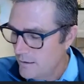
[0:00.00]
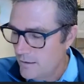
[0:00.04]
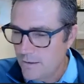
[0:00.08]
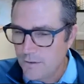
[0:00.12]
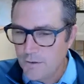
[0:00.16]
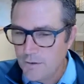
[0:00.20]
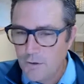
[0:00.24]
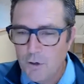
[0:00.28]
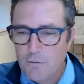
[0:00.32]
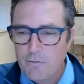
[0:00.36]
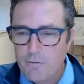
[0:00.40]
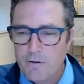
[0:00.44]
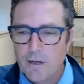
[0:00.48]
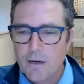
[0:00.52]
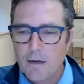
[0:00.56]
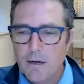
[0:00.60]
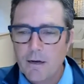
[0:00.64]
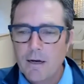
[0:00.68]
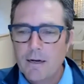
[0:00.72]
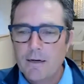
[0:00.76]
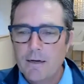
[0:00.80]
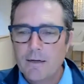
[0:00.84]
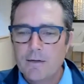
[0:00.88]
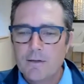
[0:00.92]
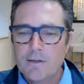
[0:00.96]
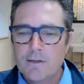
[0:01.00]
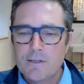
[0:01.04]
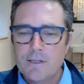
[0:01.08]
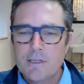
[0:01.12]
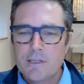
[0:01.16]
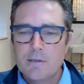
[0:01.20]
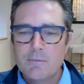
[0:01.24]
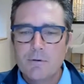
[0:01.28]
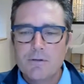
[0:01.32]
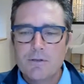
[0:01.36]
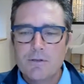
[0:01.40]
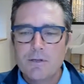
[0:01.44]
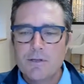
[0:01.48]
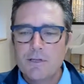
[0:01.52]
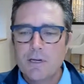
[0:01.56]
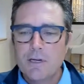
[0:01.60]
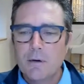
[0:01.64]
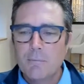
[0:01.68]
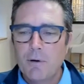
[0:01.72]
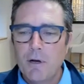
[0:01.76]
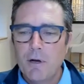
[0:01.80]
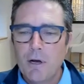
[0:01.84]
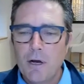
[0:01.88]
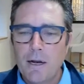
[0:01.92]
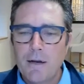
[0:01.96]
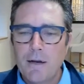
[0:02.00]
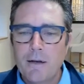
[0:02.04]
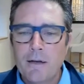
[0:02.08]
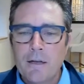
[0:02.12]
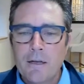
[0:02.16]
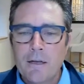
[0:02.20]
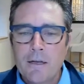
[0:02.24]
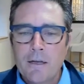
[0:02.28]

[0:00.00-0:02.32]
Novia on here. She's supposed to jump on.